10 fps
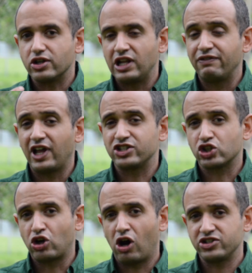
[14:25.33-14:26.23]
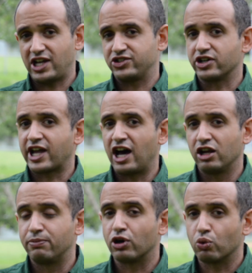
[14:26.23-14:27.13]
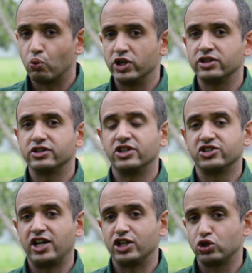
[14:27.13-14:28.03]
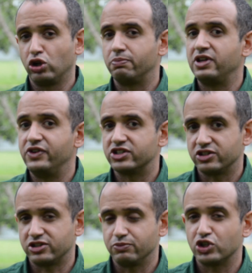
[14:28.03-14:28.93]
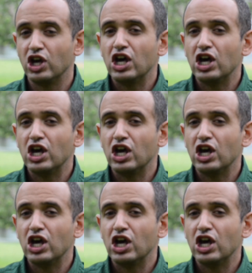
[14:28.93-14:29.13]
levelized cost as their caliber when designing solar PV systems.